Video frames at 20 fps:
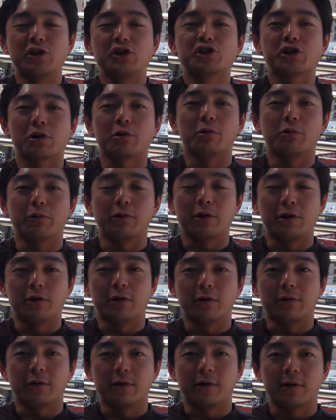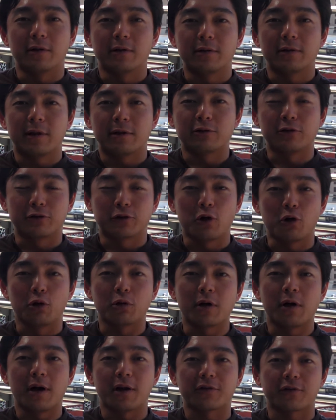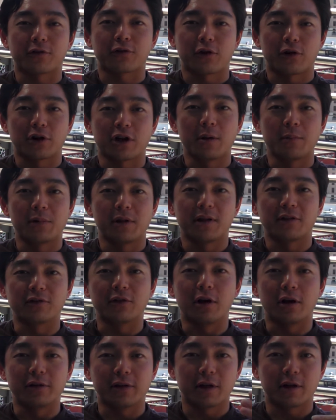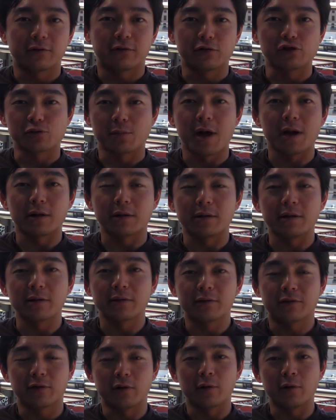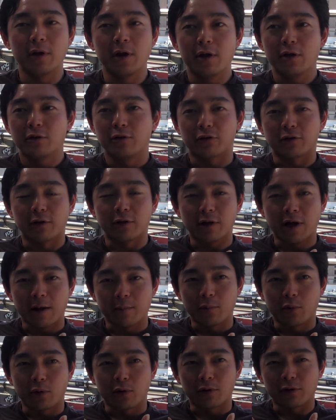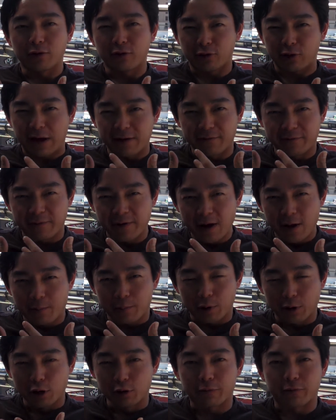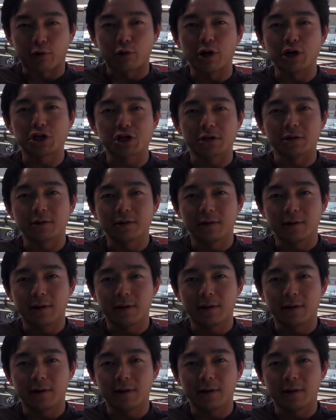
In general, the total cost to start a company has gone down so dramatically. So there's a lot more, there's kind of proliferation